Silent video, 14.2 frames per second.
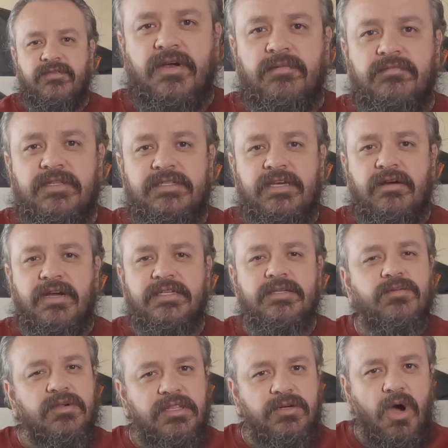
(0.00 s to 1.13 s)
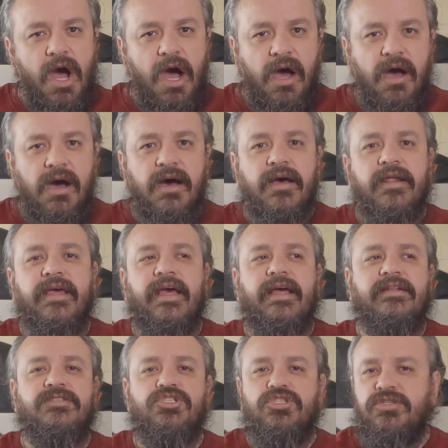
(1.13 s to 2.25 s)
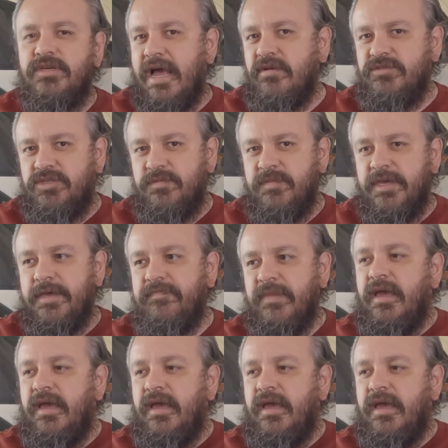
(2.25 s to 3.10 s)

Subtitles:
from the TRX that were a little odd and stood out to me.